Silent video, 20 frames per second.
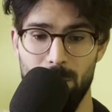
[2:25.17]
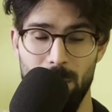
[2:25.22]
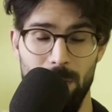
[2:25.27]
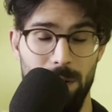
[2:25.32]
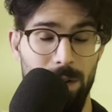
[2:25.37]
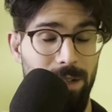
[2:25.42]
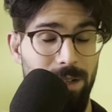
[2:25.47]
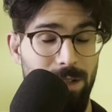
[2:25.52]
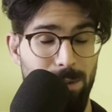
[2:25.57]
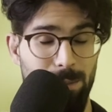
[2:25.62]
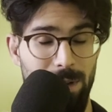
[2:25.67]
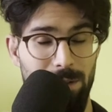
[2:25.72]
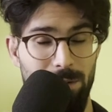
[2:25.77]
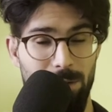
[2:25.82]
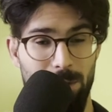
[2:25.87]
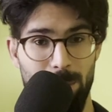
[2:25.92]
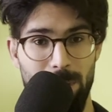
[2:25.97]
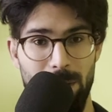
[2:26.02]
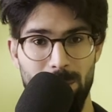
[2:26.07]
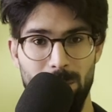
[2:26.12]
What could this mean
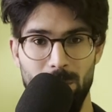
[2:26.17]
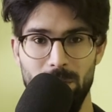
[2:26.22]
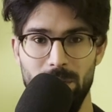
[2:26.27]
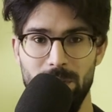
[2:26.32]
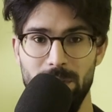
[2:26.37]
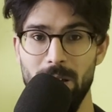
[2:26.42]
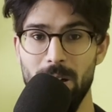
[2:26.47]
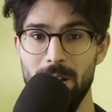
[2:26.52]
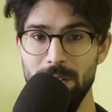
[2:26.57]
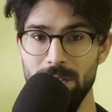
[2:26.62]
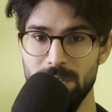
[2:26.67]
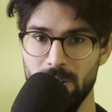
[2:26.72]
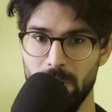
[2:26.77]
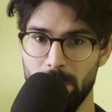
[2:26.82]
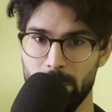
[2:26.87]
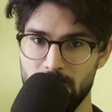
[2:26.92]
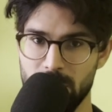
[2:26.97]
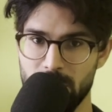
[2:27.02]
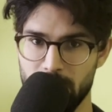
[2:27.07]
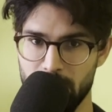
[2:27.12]
for people with
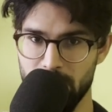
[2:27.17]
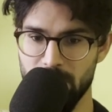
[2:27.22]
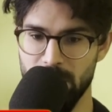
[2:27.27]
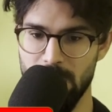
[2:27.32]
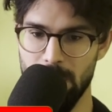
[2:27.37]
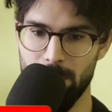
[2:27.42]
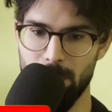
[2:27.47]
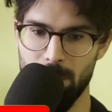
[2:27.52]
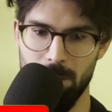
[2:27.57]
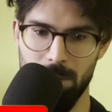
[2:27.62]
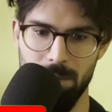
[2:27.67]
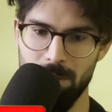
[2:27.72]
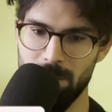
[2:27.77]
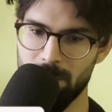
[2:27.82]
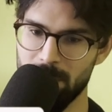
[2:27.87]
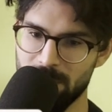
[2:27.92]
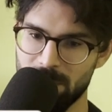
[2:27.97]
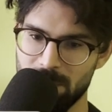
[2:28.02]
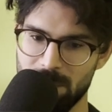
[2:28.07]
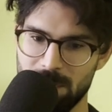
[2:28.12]
Alzheimer's, for example?
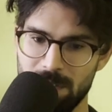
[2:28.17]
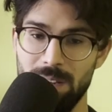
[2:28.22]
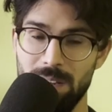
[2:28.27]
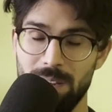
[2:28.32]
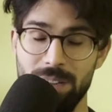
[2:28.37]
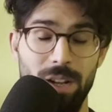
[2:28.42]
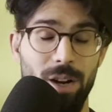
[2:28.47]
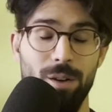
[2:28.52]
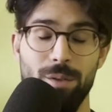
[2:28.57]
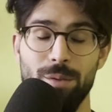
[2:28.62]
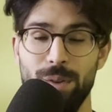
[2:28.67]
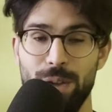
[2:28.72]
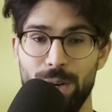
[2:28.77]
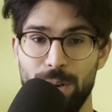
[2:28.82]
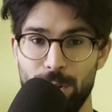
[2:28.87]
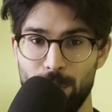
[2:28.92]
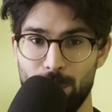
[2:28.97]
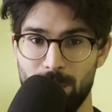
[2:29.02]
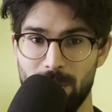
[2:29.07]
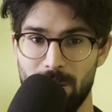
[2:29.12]
That's another
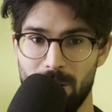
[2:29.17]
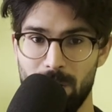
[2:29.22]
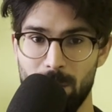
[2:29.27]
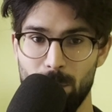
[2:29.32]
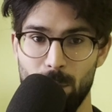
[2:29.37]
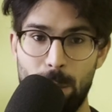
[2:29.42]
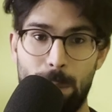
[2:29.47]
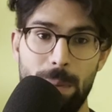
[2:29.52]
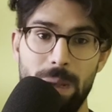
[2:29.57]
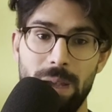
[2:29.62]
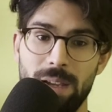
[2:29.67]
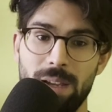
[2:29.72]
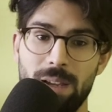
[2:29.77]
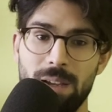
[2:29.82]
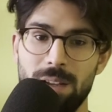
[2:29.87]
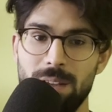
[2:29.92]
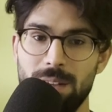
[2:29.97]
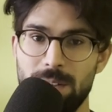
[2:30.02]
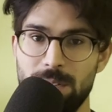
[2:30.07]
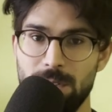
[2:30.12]
video that I will
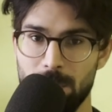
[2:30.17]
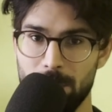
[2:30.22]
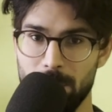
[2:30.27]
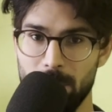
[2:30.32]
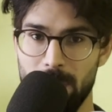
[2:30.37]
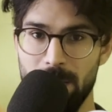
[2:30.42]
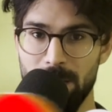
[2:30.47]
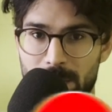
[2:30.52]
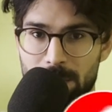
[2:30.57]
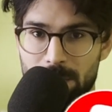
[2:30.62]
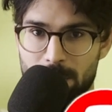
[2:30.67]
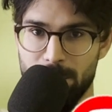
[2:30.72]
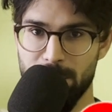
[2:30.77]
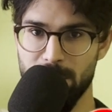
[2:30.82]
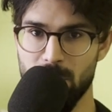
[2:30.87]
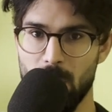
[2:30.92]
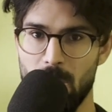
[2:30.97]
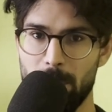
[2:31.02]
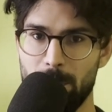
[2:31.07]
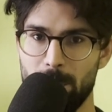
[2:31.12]
make, so hit the
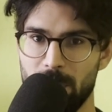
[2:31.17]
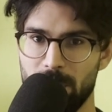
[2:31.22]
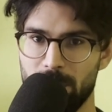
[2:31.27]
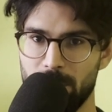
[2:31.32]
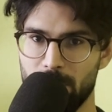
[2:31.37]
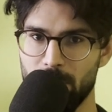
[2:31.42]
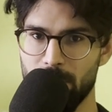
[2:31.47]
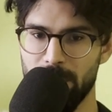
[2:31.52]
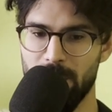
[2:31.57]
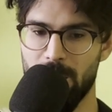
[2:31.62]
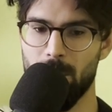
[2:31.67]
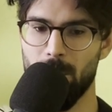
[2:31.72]
subscribe button for that